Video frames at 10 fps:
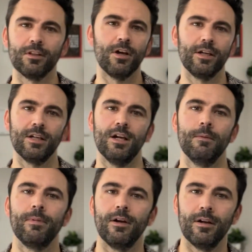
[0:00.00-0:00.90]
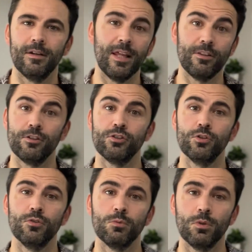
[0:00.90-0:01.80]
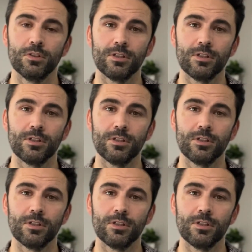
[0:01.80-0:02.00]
like a pair of leather shoes would.